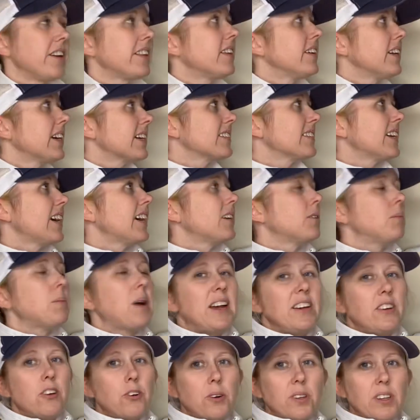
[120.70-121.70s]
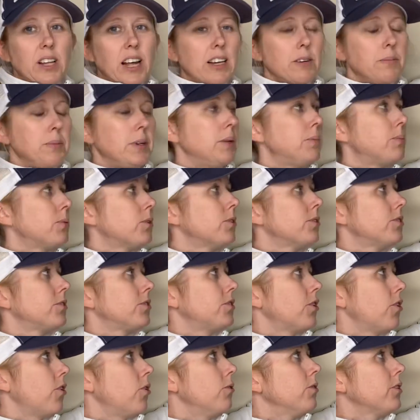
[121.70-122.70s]
right, the next item I know a lot of people
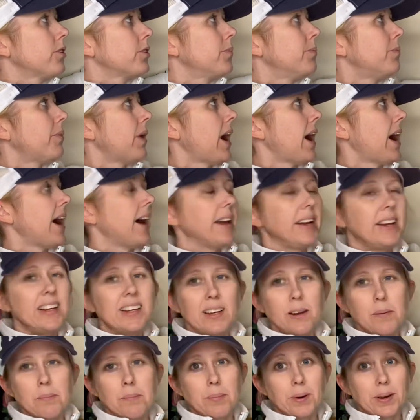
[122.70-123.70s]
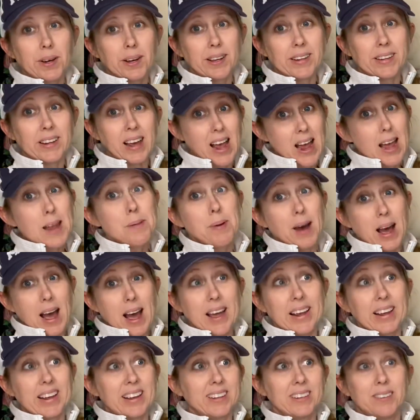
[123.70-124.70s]
don't buy, but I
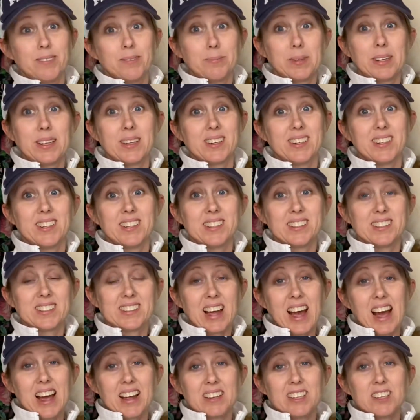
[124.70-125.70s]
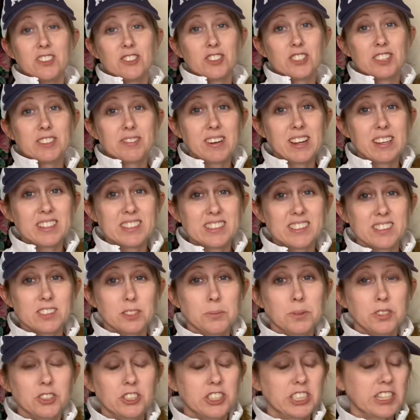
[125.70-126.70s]
buy it because I usually find it
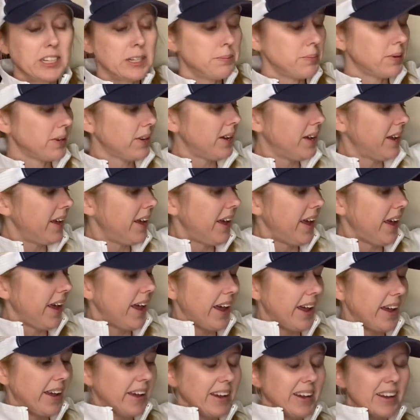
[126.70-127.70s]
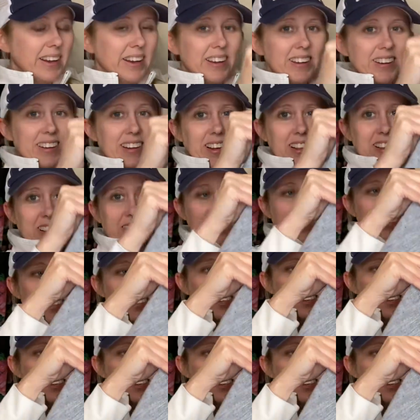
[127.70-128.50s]
super cheap. And this is